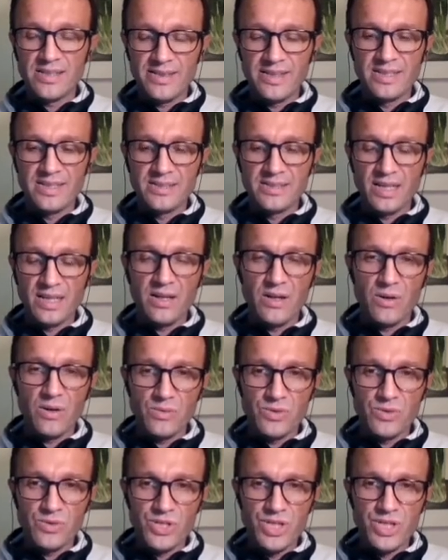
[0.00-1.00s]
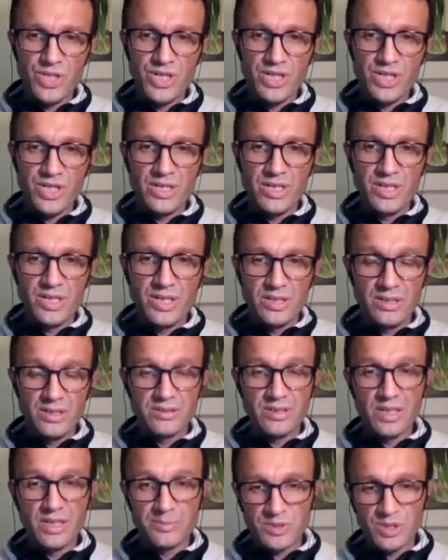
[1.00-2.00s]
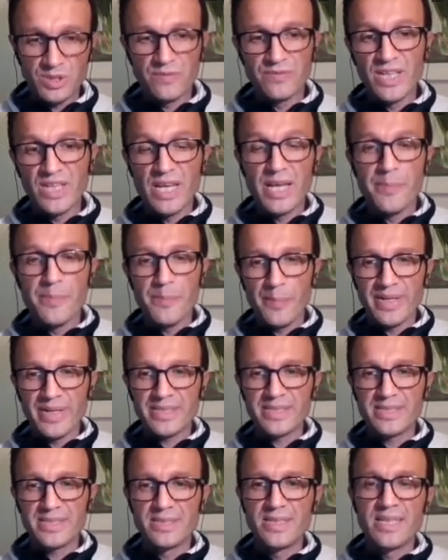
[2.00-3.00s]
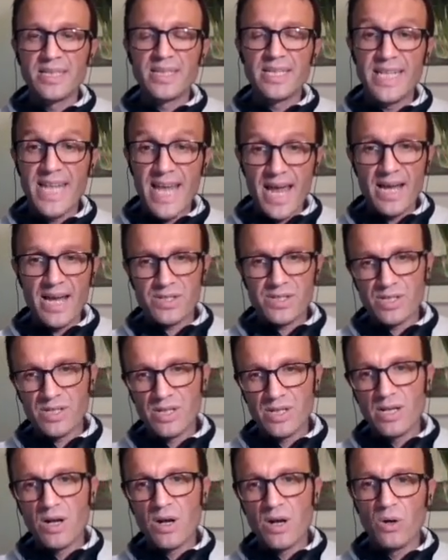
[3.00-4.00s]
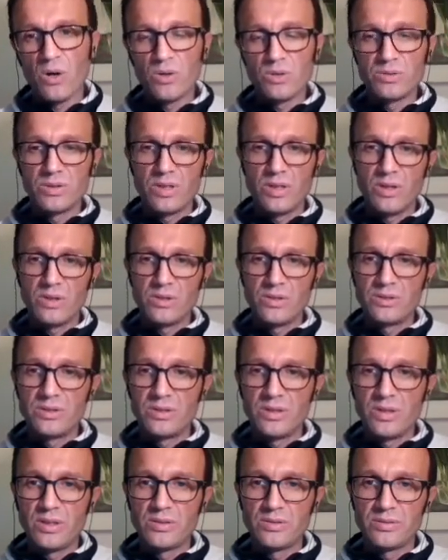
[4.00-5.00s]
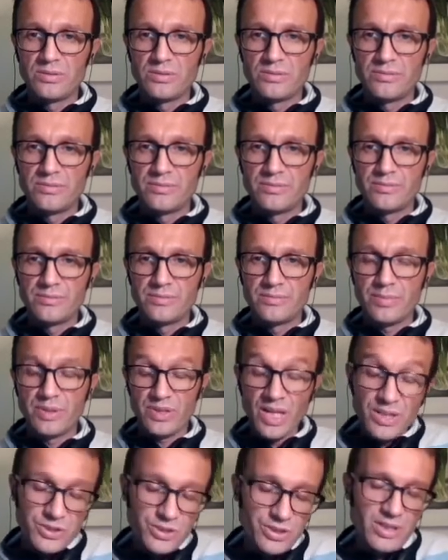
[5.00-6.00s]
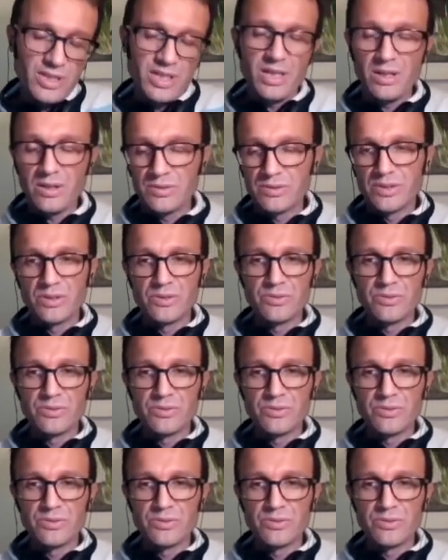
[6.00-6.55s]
technology in terms of the impact it has on potentially on